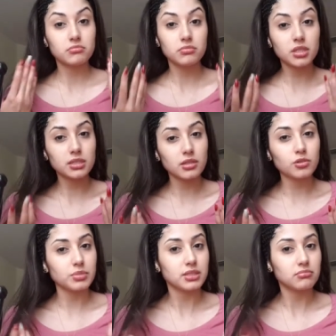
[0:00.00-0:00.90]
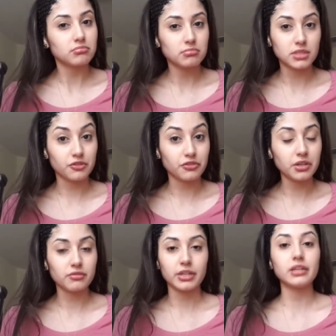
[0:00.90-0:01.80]
It looks a little bit
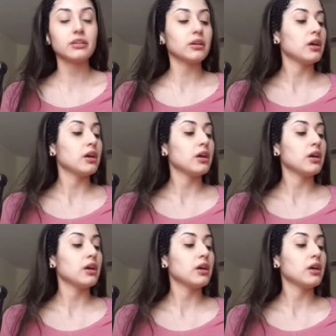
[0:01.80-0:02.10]
different, right?